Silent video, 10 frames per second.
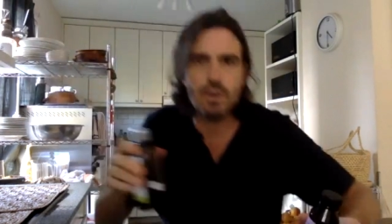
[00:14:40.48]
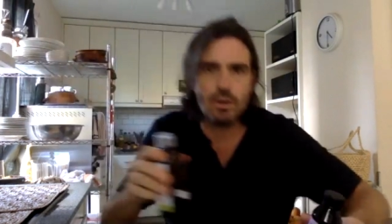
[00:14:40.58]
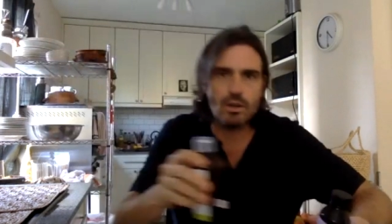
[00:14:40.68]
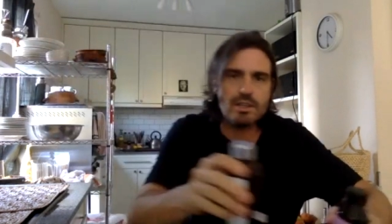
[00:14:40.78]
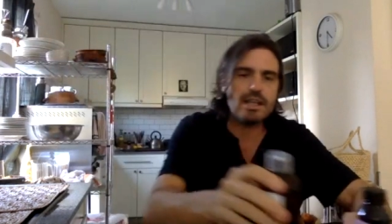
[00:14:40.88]

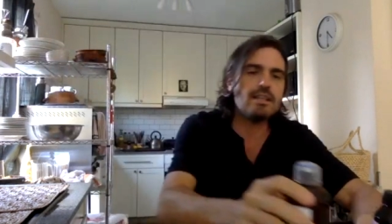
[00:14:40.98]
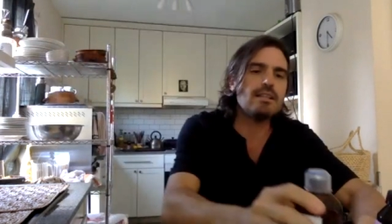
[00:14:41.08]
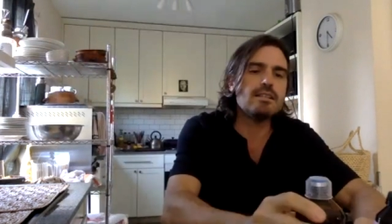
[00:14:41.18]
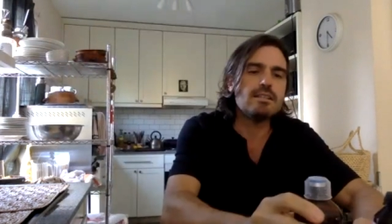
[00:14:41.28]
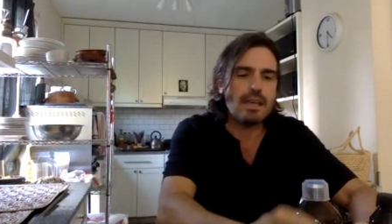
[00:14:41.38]
colloidal
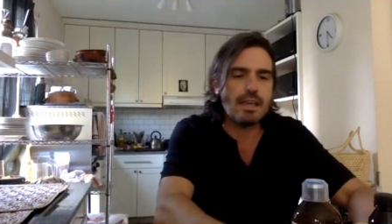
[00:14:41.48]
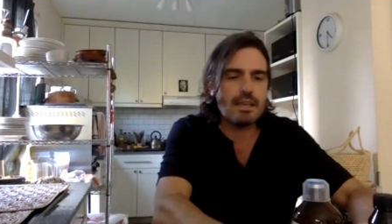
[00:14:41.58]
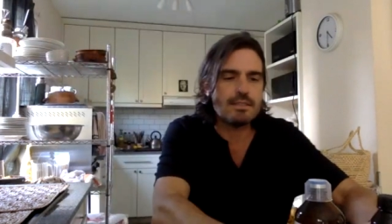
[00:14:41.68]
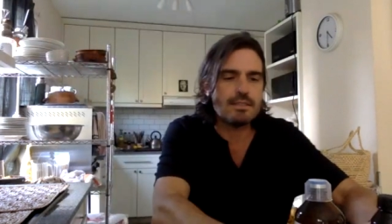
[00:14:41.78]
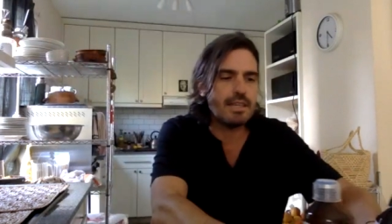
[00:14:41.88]
uh,
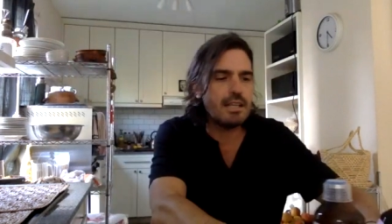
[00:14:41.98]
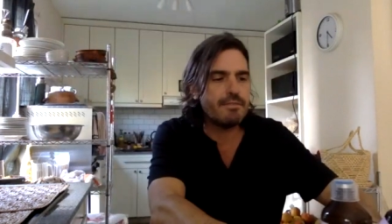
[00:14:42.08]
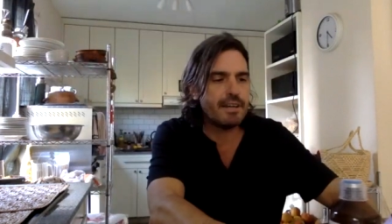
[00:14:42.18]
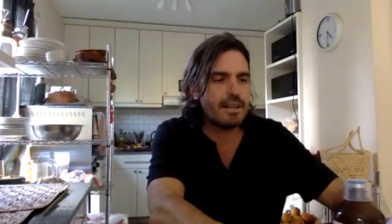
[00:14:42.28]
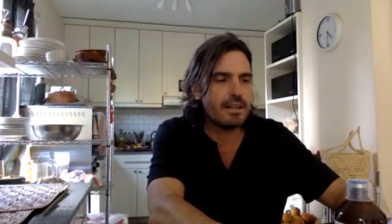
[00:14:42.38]

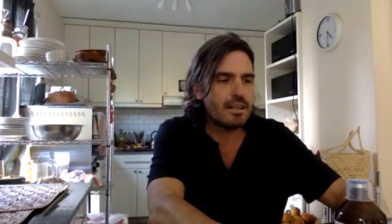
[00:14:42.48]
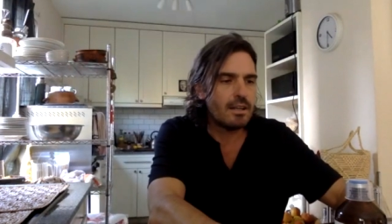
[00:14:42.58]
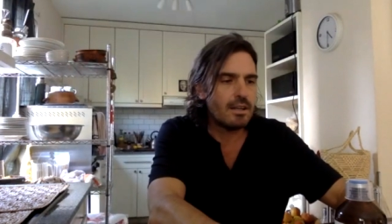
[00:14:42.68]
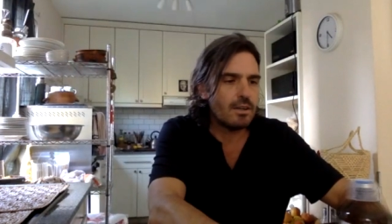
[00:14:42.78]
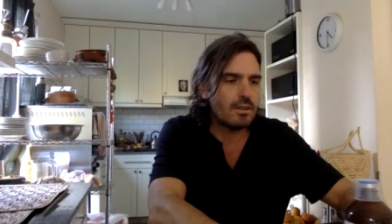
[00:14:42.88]
silver
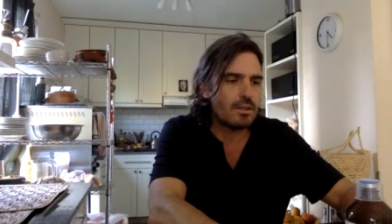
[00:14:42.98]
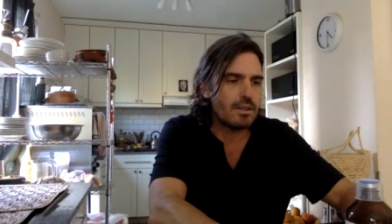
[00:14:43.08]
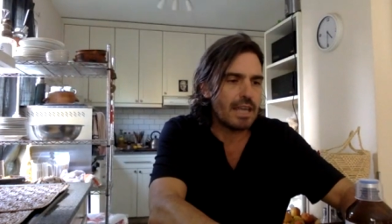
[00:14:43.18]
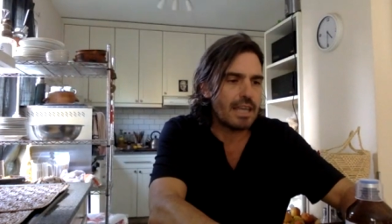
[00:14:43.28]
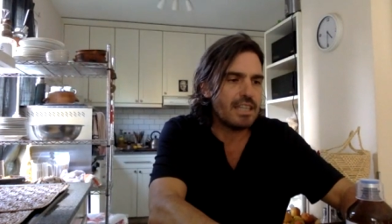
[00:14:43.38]
or
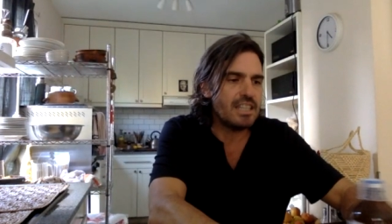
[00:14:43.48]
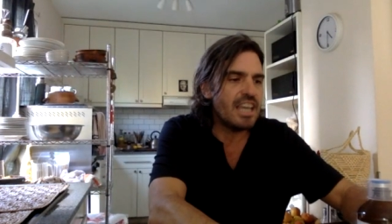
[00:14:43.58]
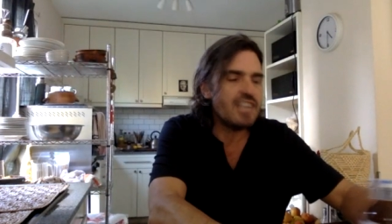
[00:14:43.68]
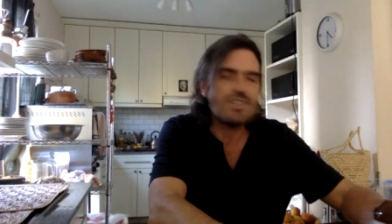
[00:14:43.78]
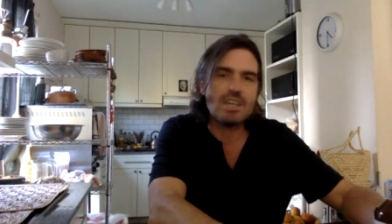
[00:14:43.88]

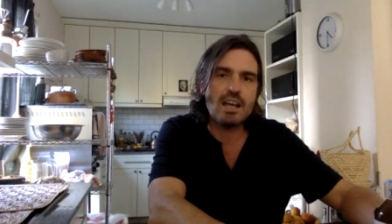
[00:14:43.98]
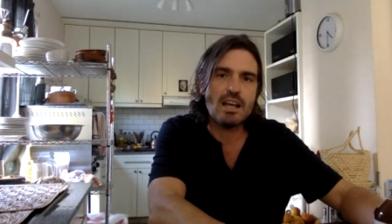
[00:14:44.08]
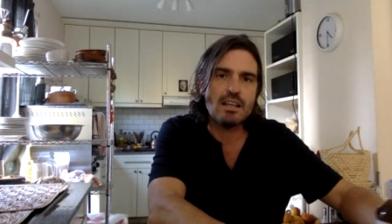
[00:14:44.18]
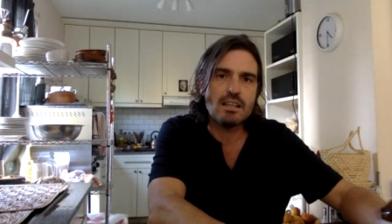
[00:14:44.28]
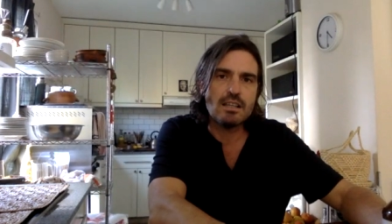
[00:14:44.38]
echinacea
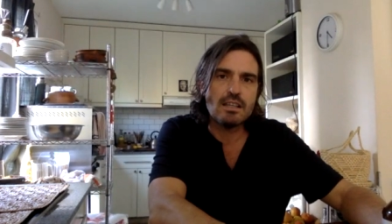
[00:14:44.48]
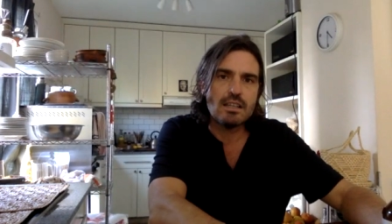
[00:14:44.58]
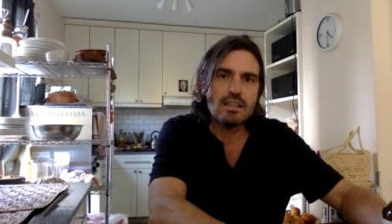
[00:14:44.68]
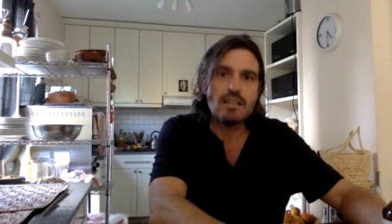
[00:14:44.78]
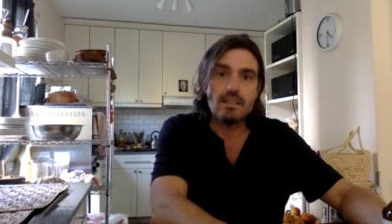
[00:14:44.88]

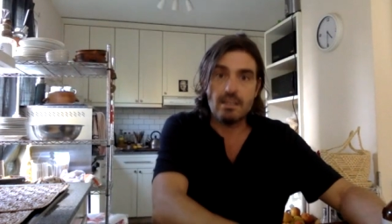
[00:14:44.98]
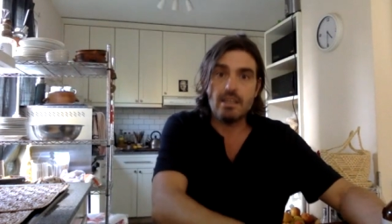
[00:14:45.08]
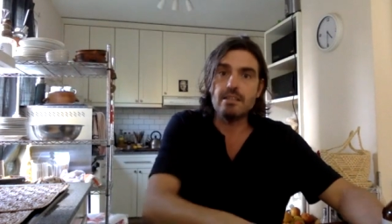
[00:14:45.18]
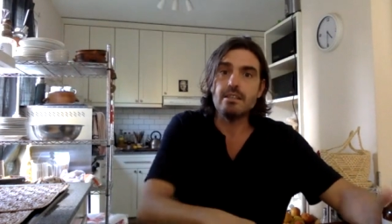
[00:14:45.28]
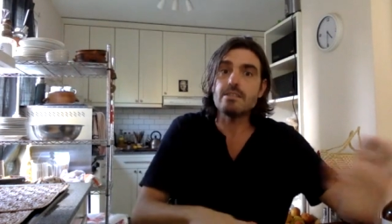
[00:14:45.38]

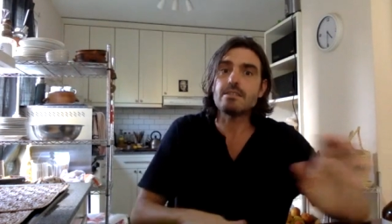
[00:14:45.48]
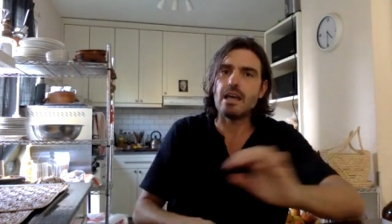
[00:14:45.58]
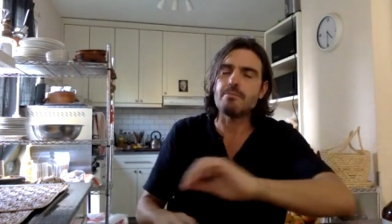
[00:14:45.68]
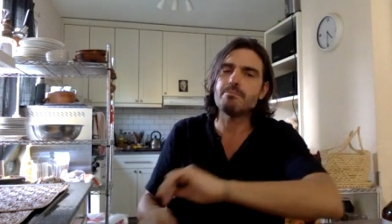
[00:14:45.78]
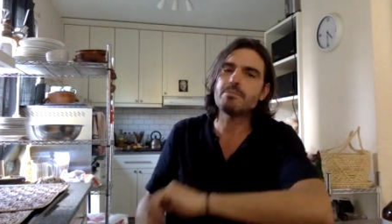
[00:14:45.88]
in this
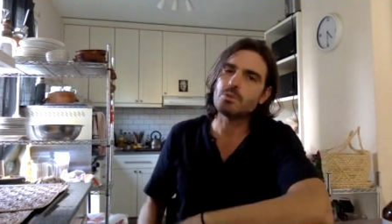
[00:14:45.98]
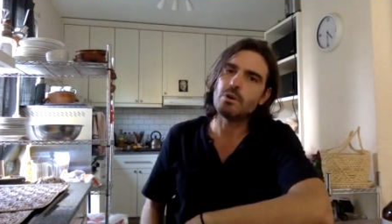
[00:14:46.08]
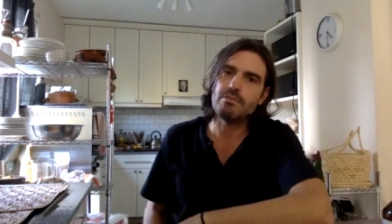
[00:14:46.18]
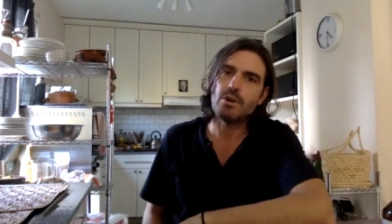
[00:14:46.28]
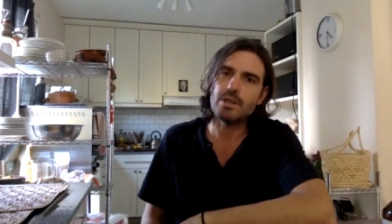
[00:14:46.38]
time to
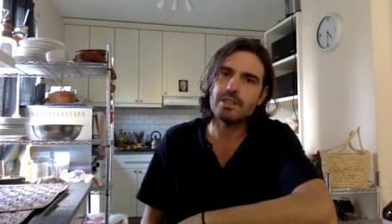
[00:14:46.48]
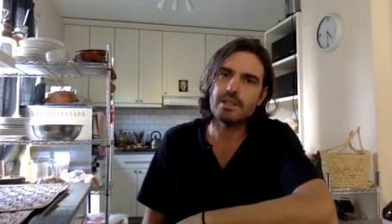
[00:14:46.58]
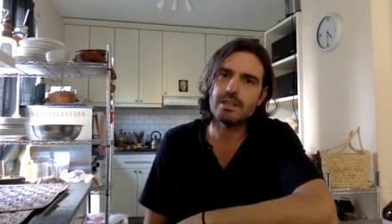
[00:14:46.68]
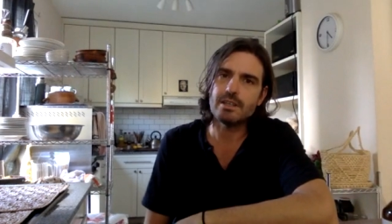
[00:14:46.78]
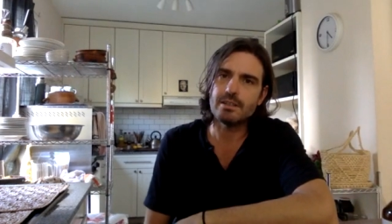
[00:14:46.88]
yeah. avoid the,
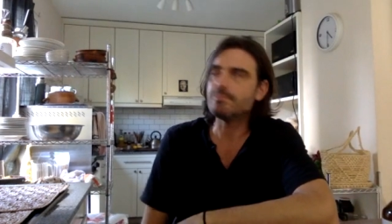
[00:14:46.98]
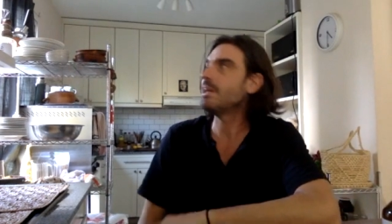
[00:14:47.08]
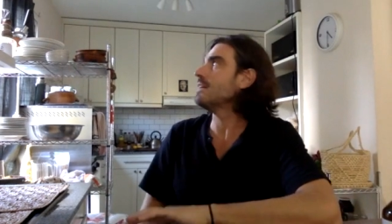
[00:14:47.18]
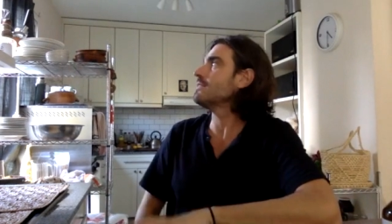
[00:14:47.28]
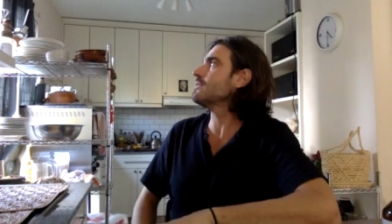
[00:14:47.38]

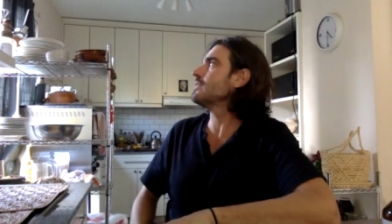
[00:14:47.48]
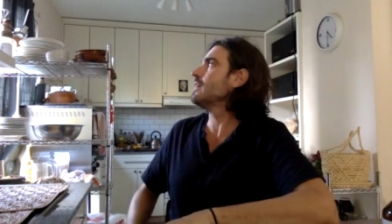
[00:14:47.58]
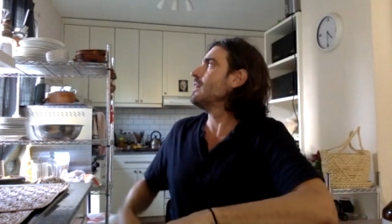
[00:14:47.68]
yes the